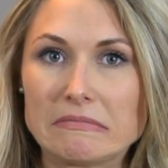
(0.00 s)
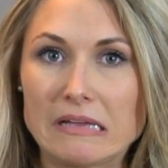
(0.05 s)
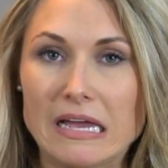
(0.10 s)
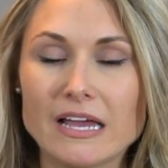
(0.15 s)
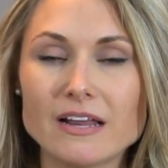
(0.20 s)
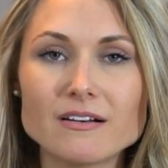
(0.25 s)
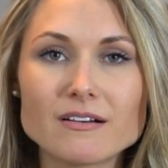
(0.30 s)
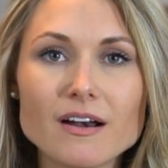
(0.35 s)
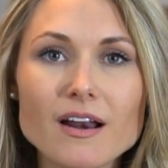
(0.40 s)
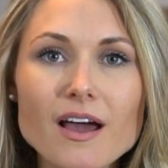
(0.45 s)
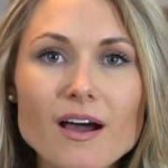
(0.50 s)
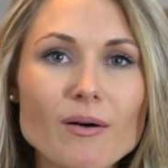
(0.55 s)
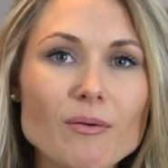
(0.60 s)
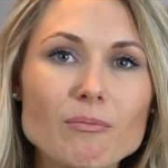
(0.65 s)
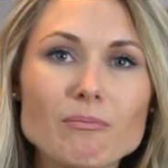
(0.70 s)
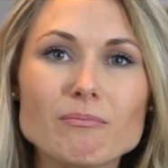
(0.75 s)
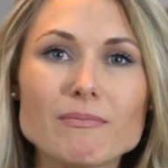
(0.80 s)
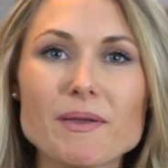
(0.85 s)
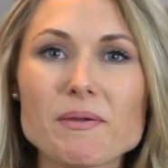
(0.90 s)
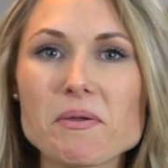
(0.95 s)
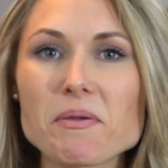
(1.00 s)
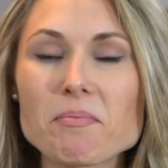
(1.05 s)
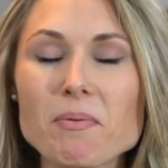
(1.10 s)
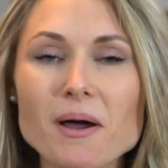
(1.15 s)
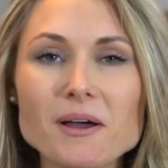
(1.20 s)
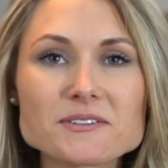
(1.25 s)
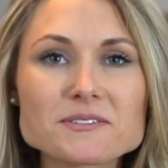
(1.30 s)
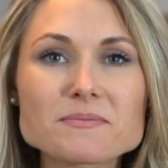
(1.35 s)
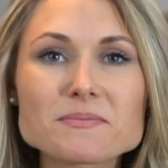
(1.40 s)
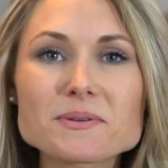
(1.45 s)
I don't know, maybe
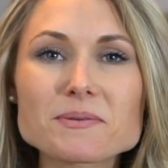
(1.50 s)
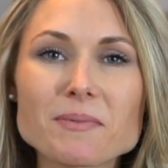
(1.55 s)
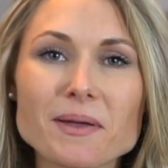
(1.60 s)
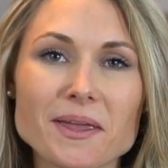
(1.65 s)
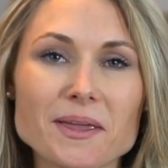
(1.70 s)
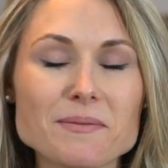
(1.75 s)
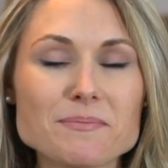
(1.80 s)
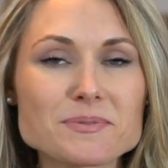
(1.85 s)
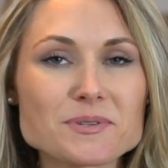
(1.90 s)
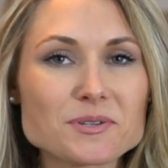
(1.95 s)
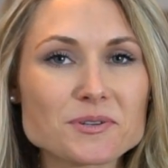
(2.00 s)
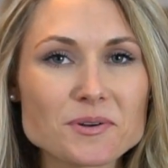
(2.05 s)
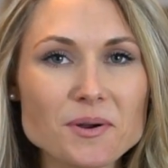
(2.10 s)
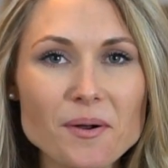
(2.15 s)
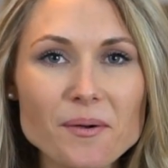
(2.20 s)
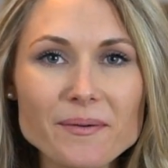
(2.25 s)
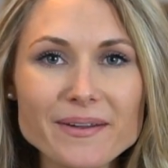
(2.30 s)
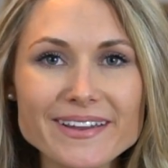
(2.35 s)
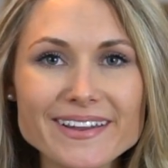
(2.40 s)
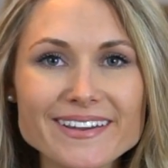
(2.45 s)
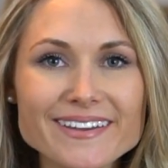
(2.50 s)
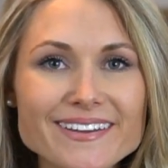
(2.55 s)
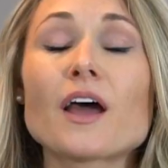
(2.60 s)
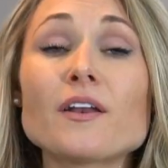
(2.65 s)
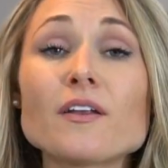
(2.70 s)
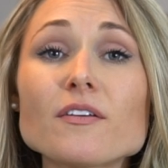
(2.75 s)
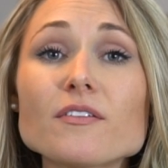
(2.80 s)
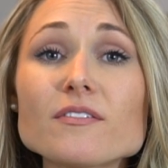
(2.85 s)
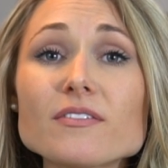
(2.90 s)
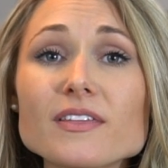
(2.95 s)
possibly my hips are growing.
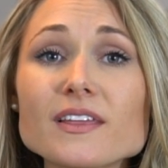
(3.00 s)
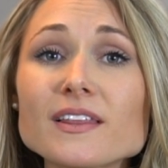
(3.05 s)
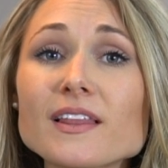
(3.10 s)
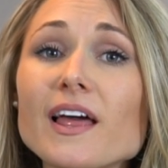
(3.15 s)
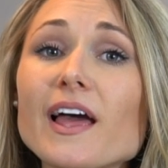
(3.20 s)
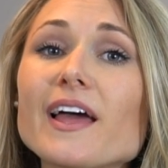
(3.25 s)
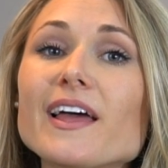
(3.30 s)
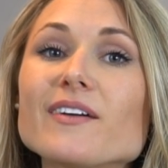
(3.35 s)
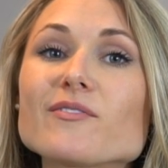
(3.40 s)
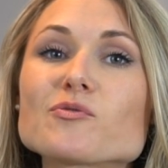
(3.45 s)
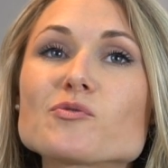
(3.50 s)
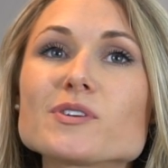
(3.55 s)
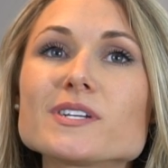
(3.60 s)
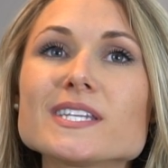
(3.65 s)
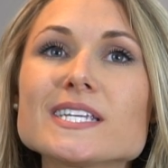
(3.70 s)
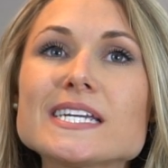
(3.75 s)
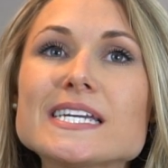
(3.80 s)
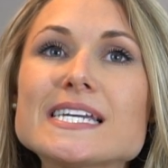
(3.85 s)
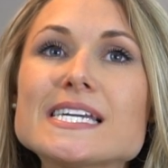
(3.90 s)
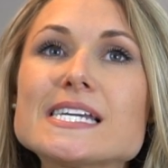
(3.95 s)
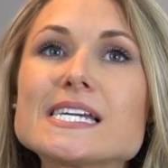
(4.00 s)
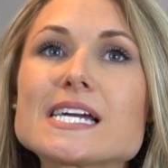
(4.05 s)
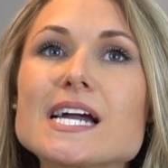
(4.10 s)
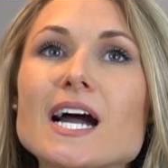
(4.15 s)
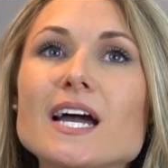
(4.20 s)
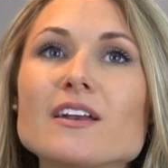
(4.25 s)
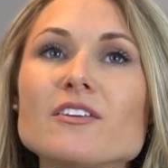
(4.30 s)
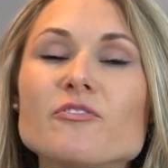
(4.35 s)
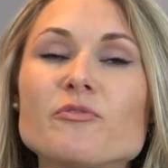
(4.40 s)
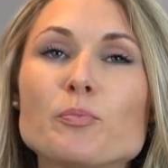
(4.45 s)
Another thing that really
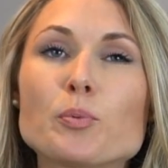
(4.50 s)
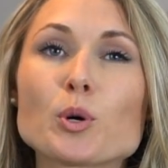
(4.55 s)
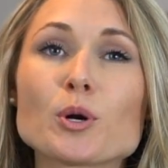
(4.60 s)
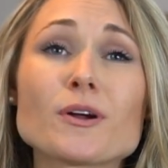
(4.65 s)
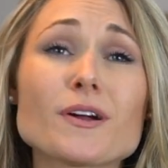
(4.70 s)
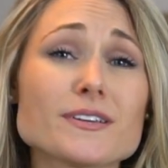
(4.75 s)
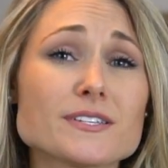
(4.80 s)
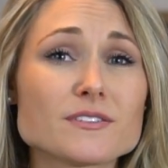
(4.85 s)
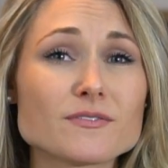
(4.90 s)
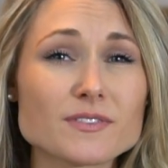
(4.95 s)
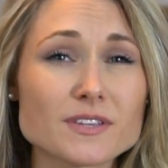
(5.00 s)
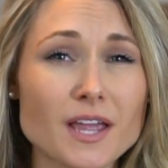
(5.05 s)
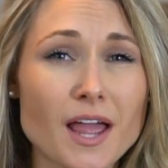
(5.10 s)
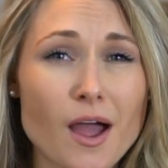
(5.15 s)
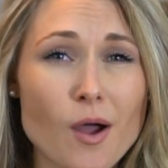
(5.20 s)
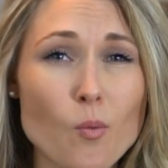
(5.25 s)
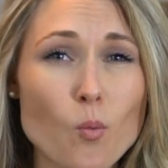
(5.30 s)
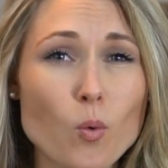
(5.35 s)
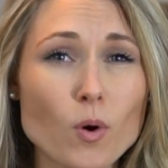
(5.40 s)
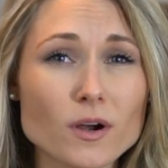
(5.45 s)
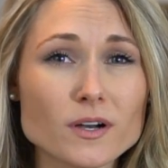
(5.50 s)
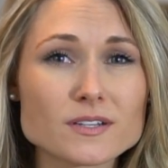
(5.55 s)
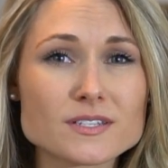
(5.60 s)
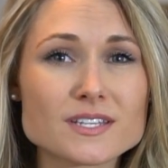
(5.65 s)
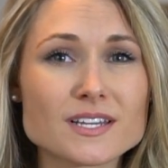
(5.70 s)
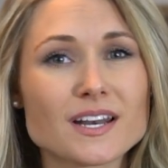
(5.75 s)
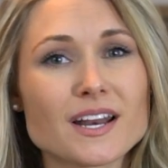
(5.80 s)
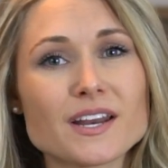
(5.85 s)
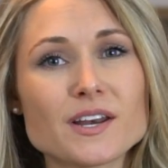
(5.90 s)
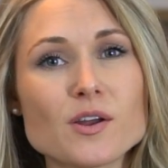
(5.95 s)
kind of progressively got worse,
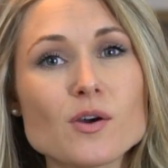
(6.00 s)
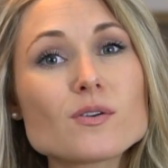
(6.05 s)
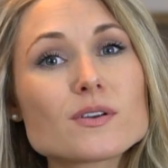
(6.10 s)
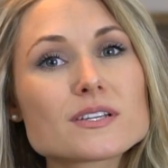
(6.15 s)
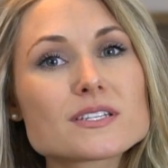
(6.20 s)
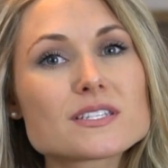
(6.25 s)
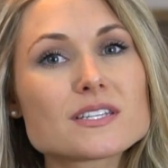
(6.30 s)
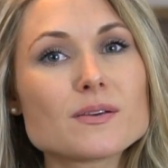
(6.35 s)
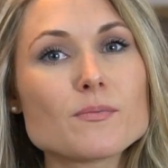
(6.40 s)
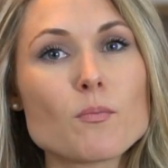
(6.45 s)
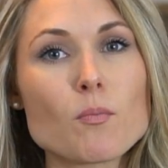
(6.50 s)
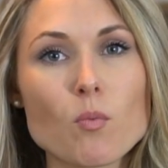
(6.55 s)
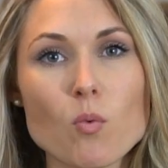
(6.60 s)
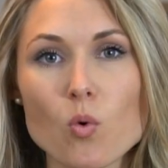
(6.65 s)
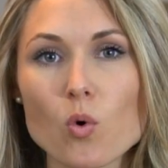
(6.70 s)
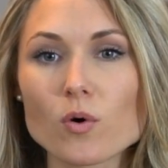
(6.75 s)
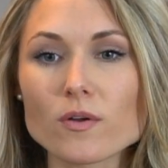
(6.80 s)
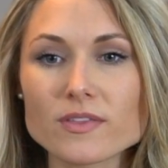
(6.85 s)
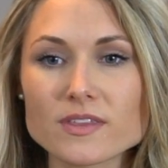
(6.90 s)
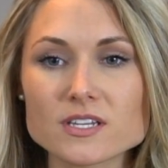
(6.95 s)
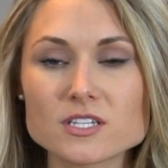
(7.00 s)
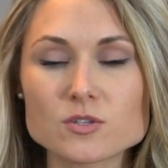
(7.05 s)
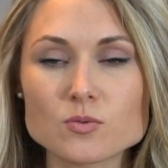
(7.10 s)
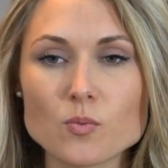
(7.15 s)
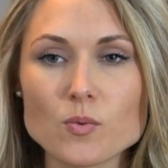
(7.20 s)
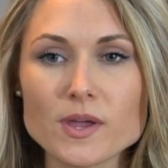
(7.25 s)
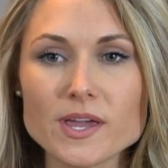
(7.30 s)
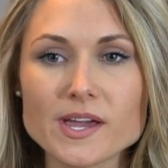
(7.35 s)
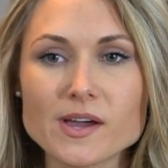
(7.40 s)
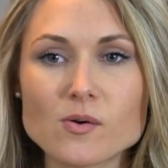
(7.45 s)
and I noticed it more this
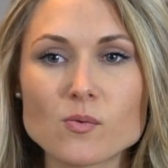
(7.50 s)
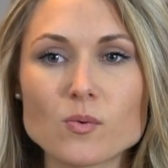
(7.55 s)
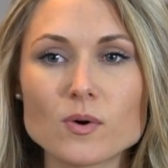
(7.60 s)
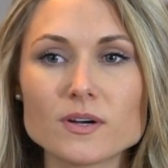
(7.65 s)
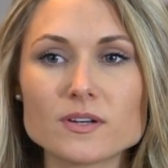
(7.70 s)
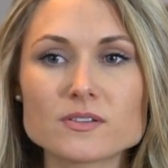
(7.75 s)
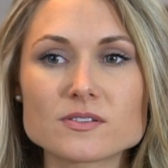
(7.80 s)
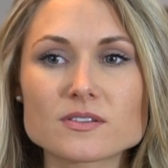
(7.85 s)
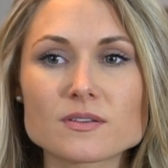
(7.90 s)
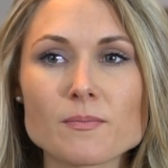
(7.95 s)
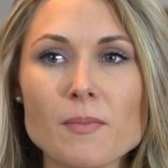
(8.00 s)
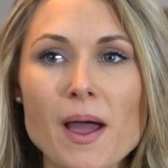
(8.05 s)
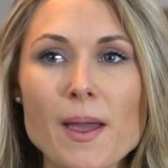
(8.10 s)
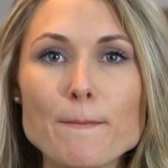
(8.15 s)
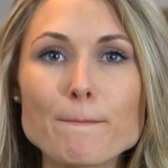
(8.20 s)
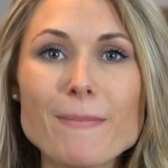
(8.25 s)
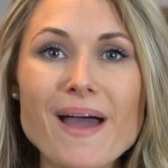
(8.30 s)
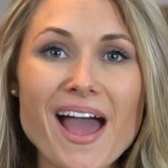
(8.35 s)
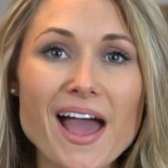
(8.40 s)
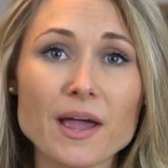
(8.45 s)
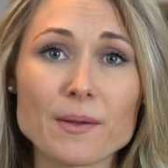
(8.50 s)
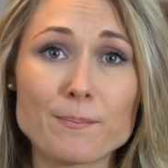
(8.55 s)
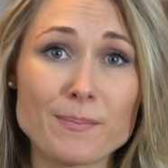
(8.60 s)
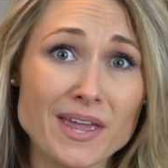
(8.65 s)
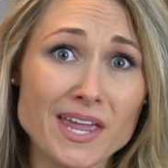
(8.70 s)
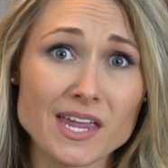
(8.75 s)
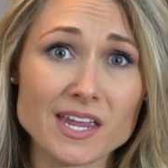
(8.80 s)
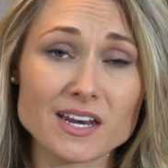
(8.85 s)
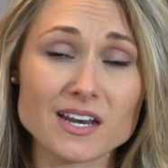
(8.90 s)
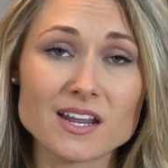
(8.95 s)
week, was my back
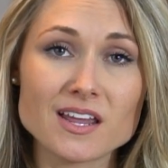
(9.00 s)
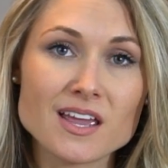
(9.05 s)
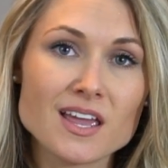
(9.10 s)
pain.